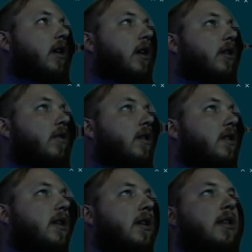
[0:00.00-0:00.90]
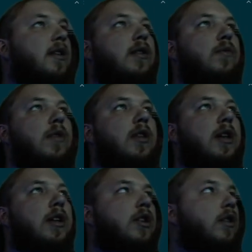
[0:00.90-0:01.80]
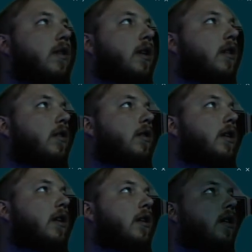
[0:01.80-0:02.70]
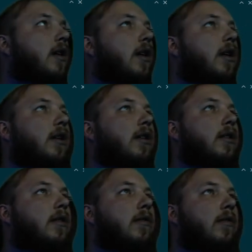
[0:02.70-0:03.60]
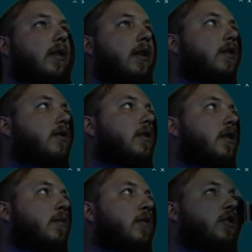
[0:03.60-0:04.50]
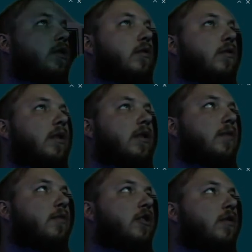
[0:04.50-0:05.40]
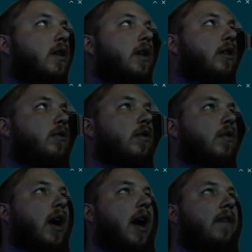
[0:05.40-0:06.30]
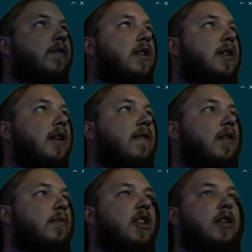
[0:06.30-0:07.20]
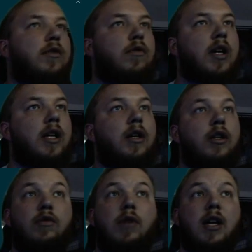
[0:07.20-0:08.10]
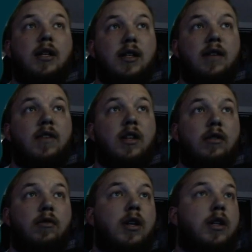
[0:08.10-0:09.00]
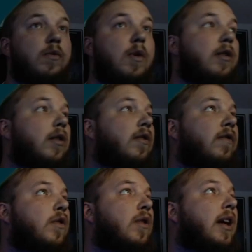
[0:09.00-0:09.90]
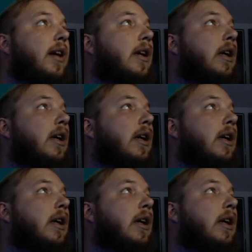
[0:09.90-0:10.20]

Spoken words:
And you can see this is one that I generated earlier. There's image 2, there's image 3. You don't have to save them in this grid. You can save it in the grid as well, though, if you'd like.